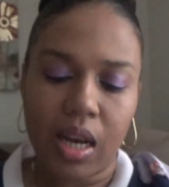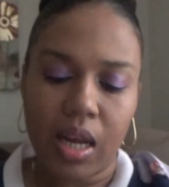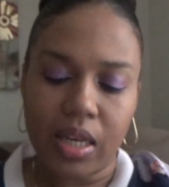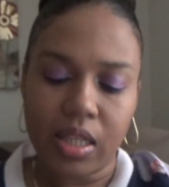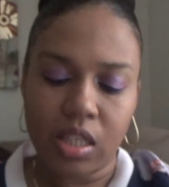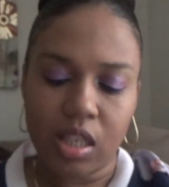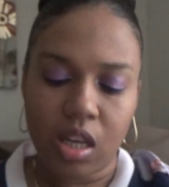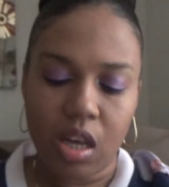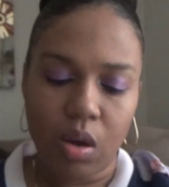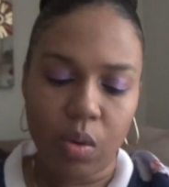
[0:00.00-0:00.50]
of
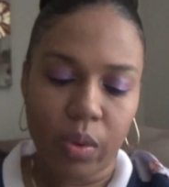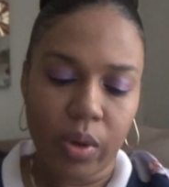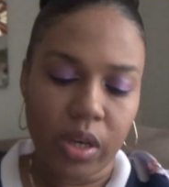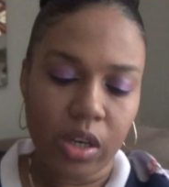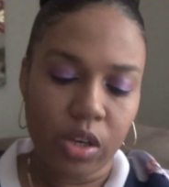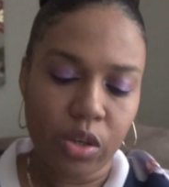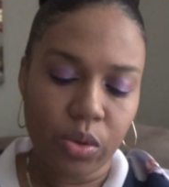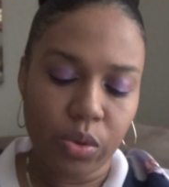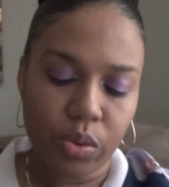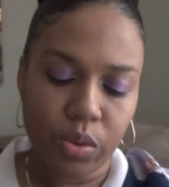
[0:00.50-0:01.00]
like to go with
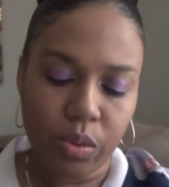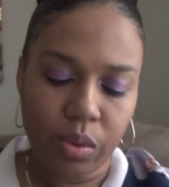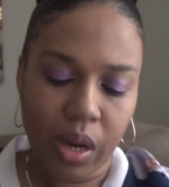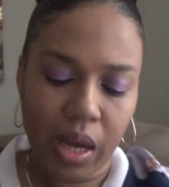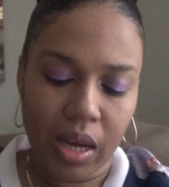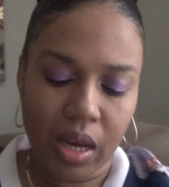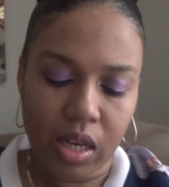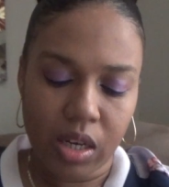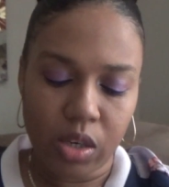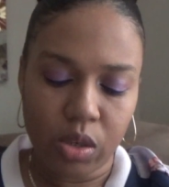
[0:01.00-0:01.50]
new,
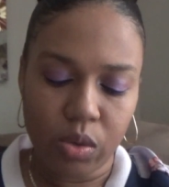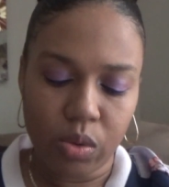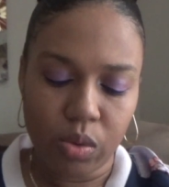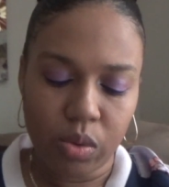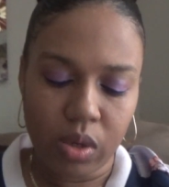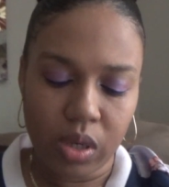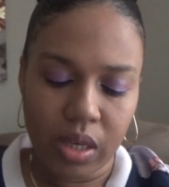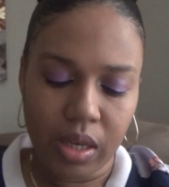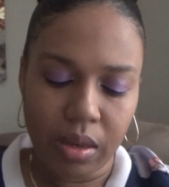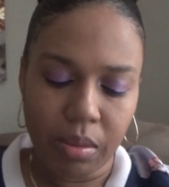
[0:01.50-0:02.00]
like a
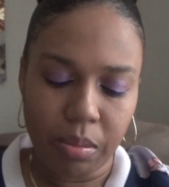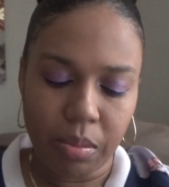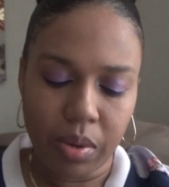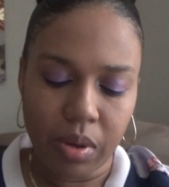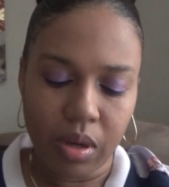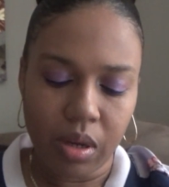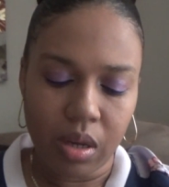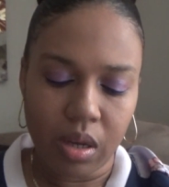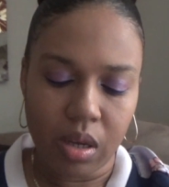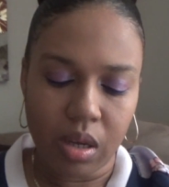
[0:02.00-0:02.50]
nude lip
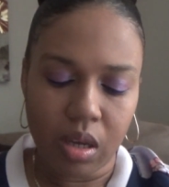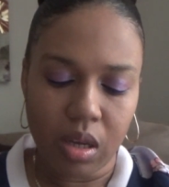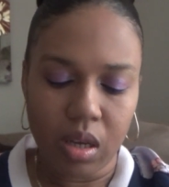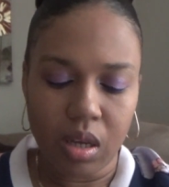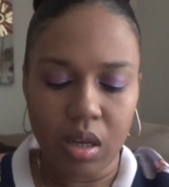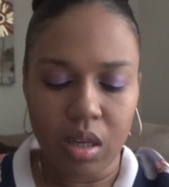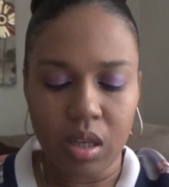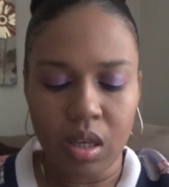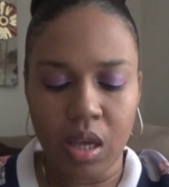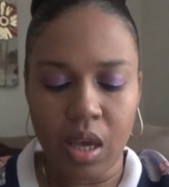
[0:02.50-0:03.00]

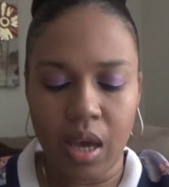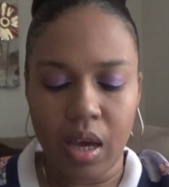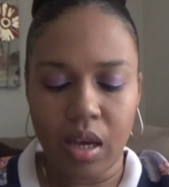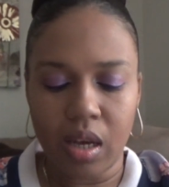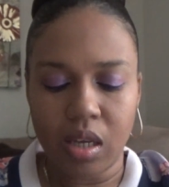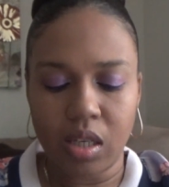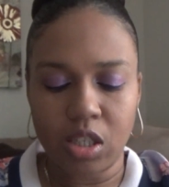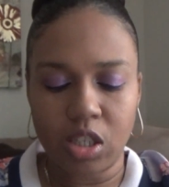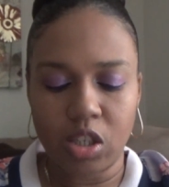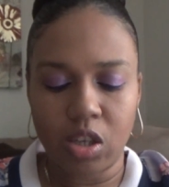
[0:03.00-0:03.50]
yeah
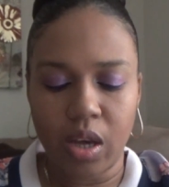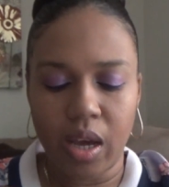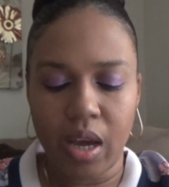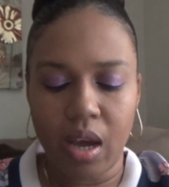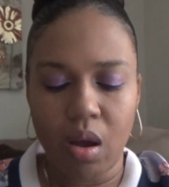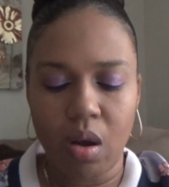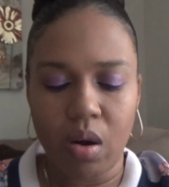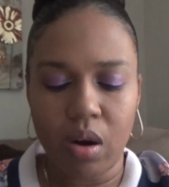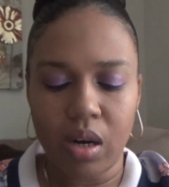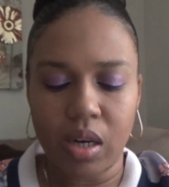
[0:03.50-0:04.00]
because you
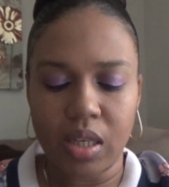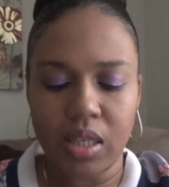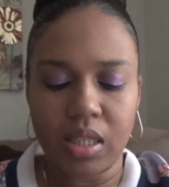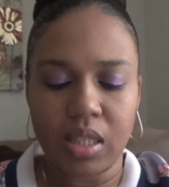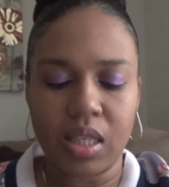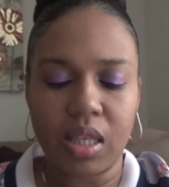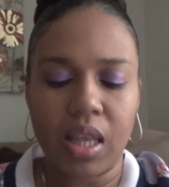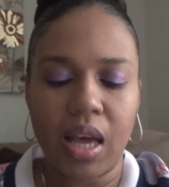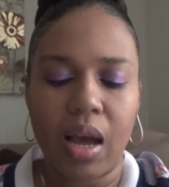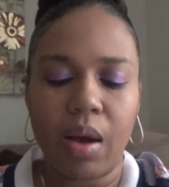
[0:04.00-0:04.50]
can't hardly
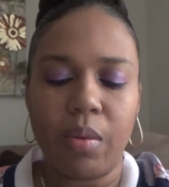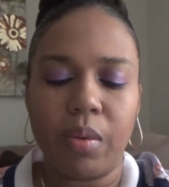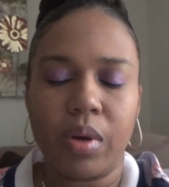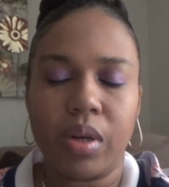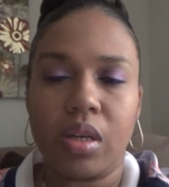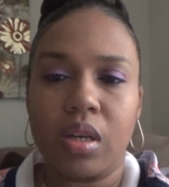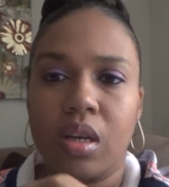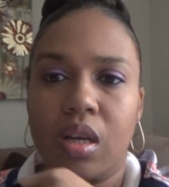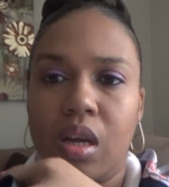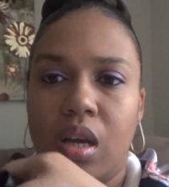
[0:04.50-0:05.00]
see that
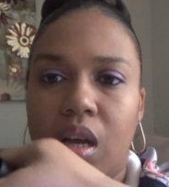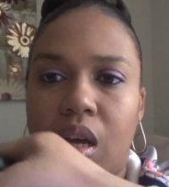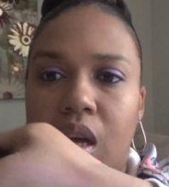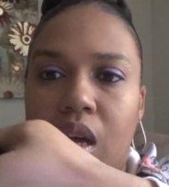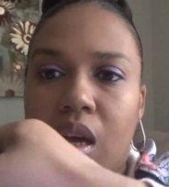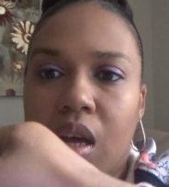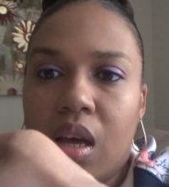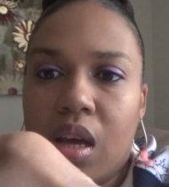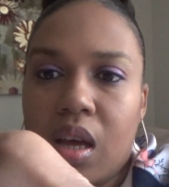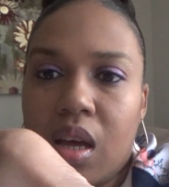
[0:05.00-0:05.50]
one
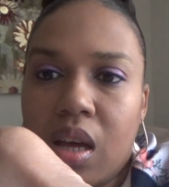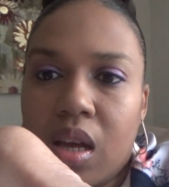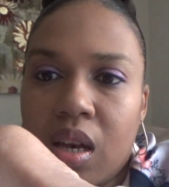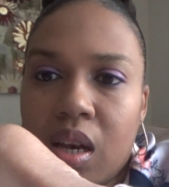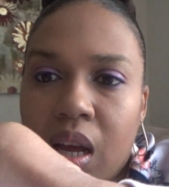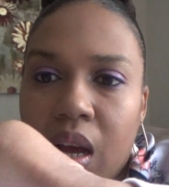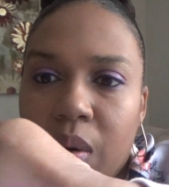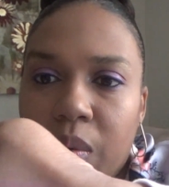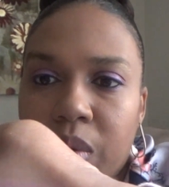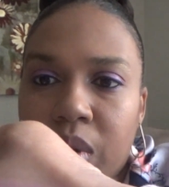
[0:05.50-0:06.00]

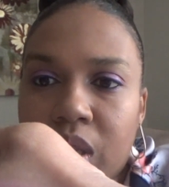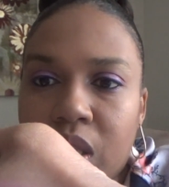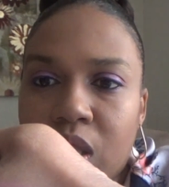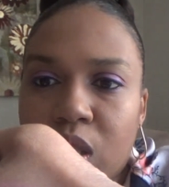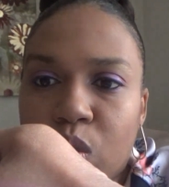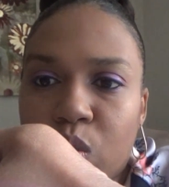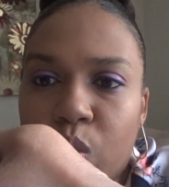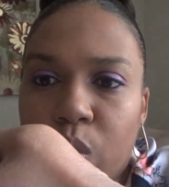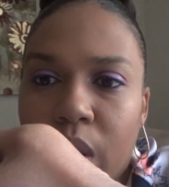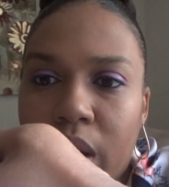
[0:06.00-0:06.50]
and that one
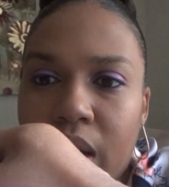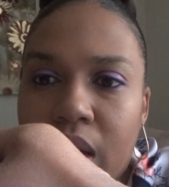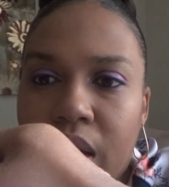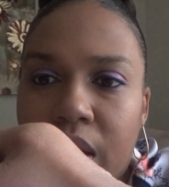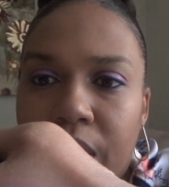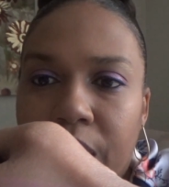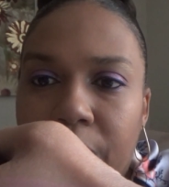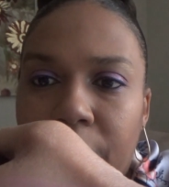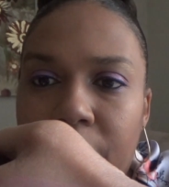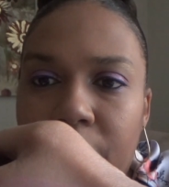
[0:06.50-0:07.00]
is right
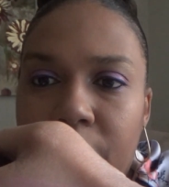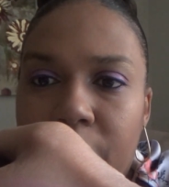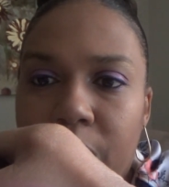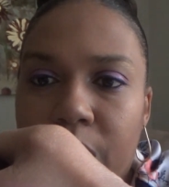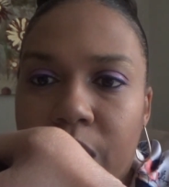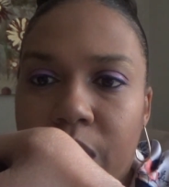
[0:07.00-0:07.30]
here